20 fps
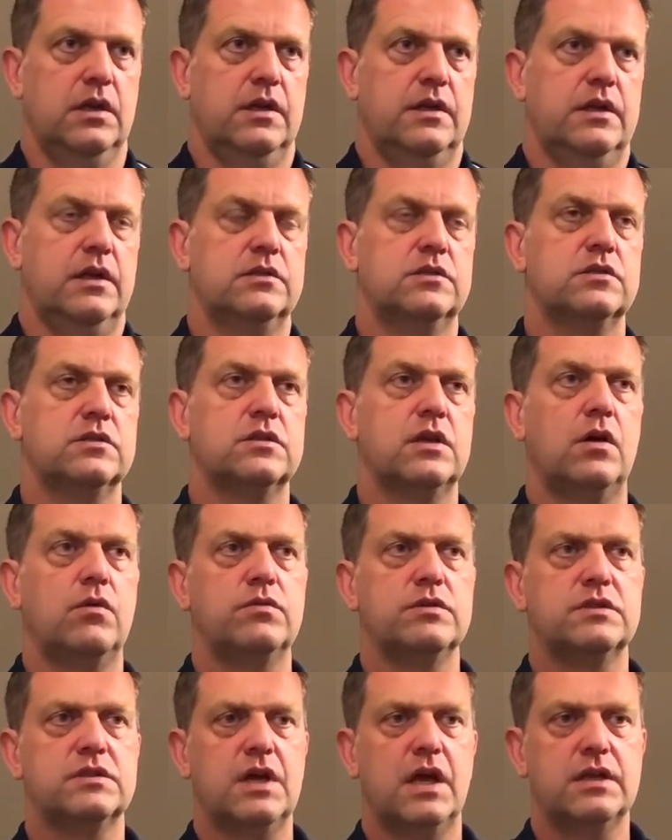this is how
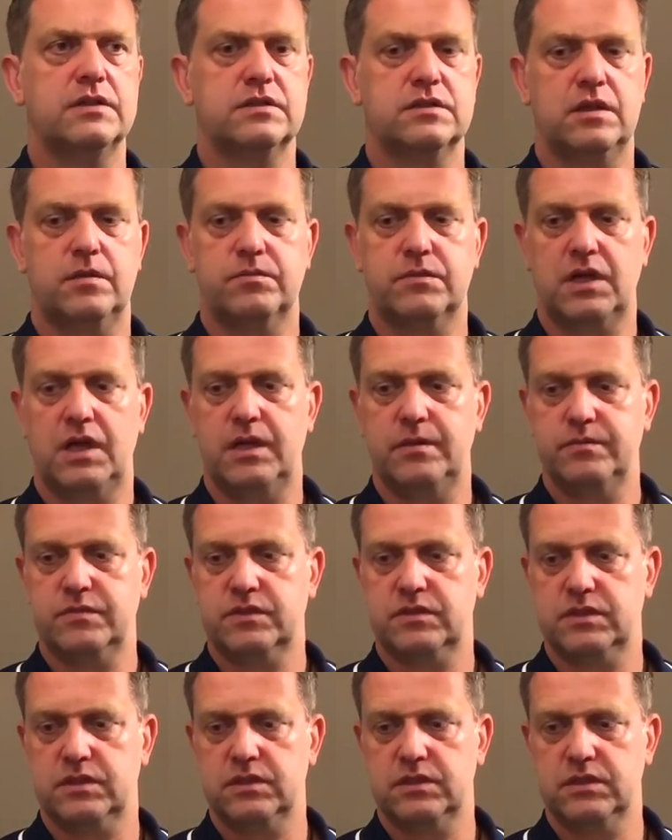we start
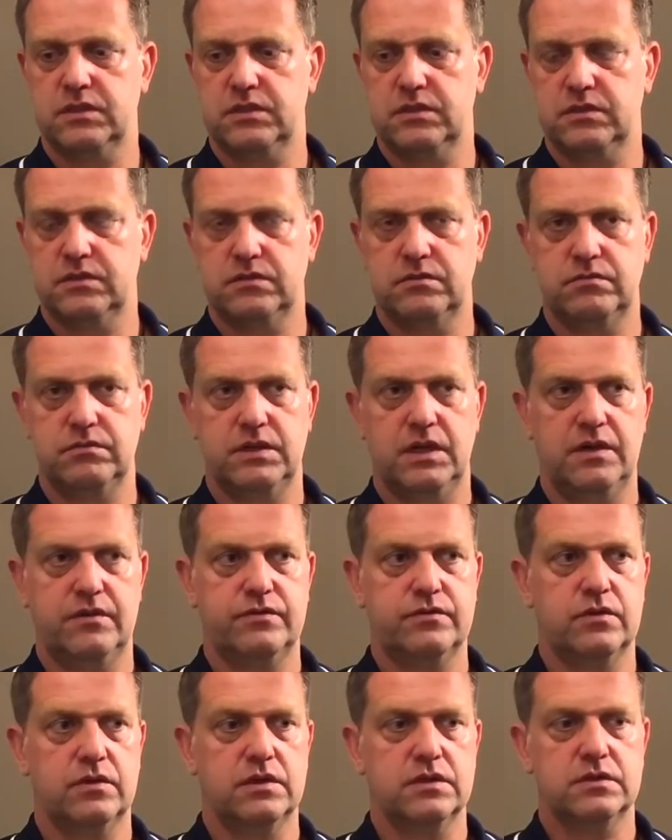sometimes. We have
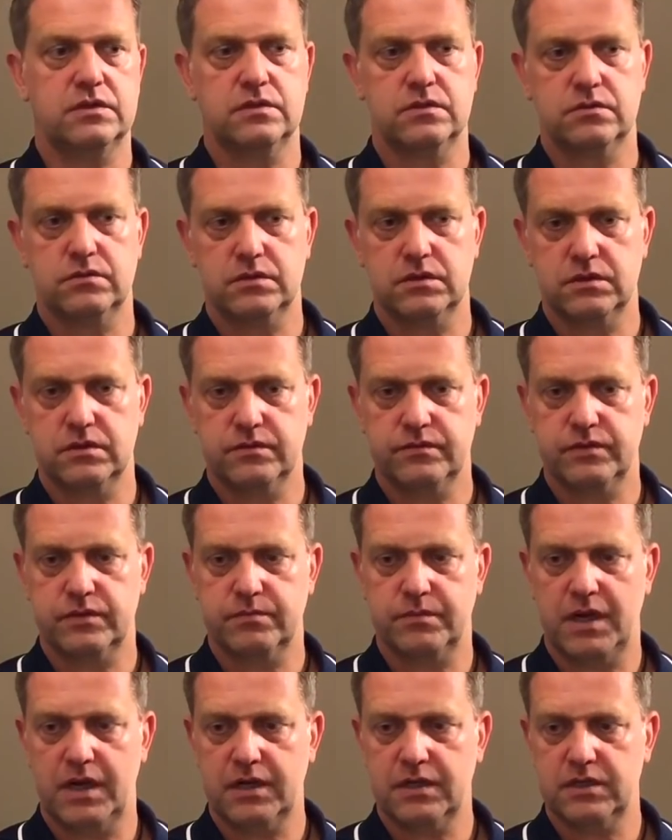to listen to the different
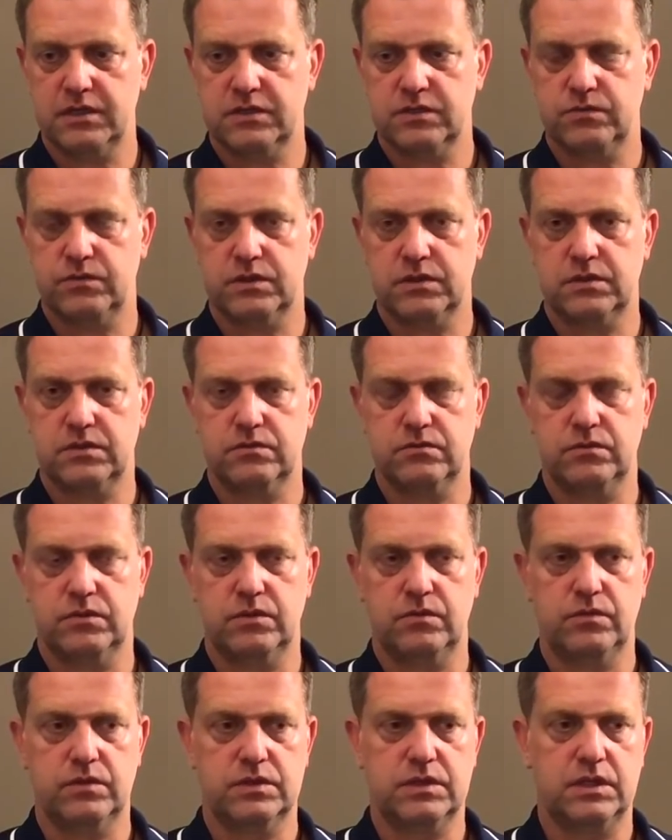markets,
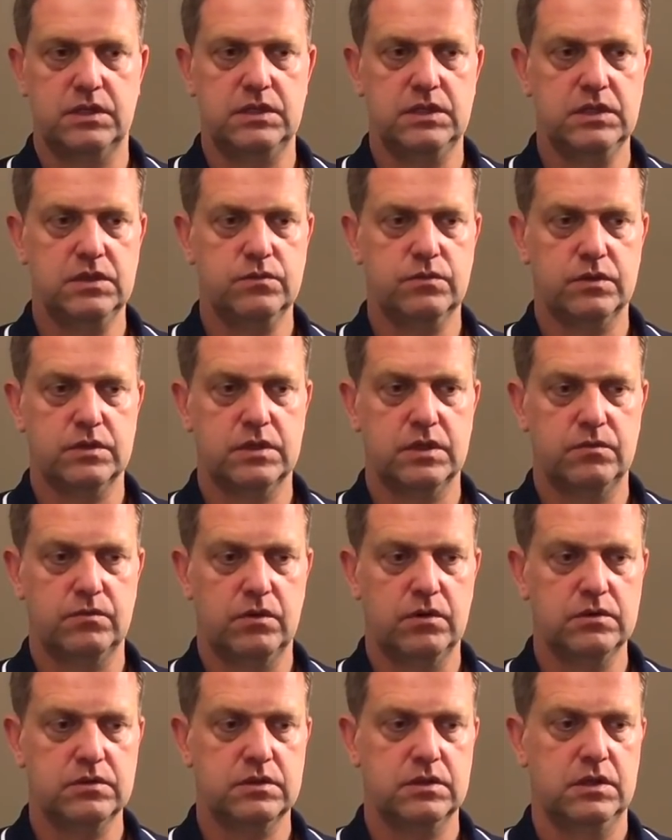what they need, what they
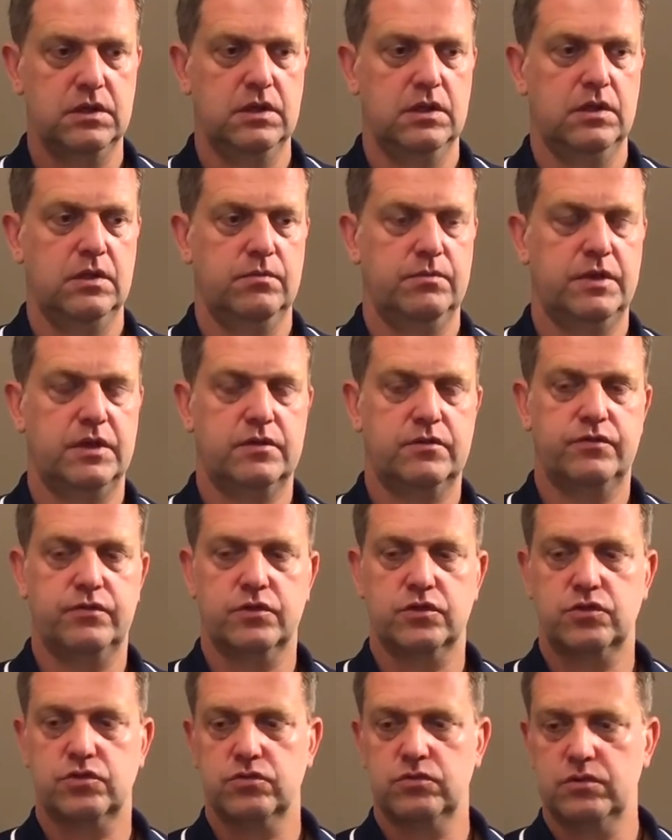want. But for
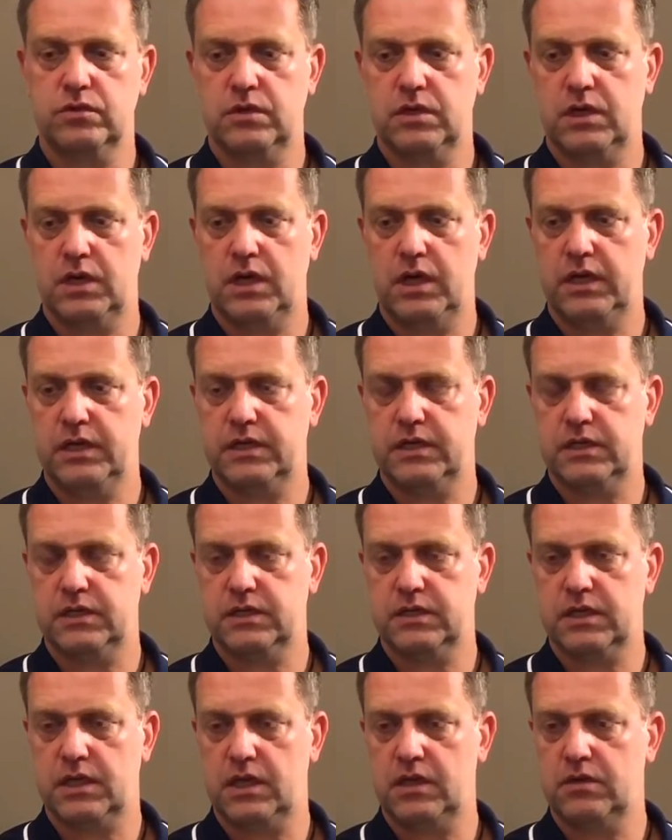sure, I can
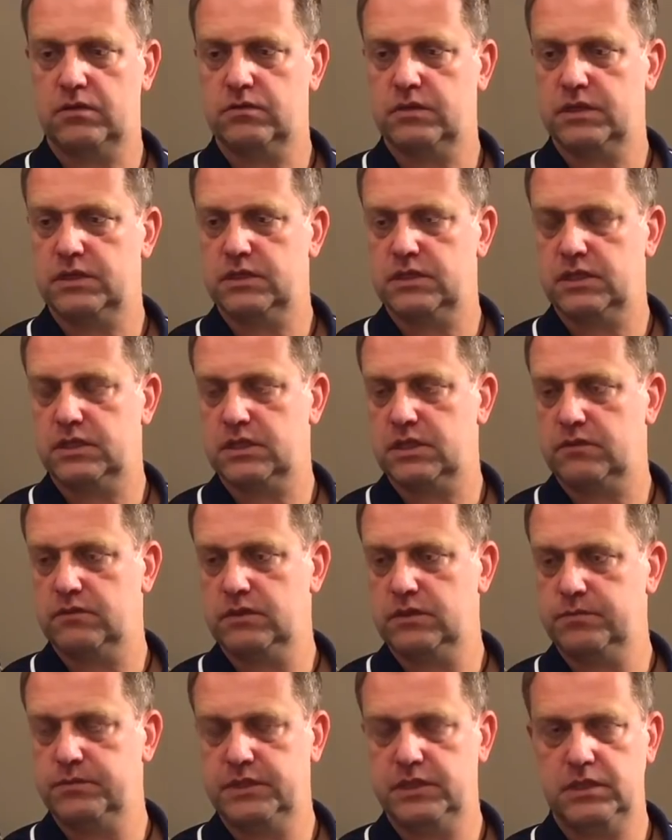tell already that there
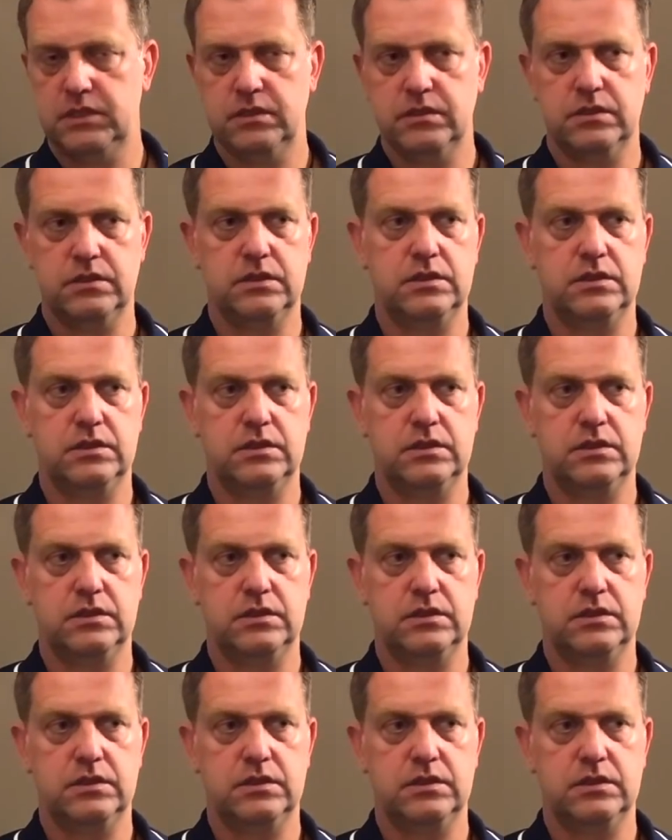will be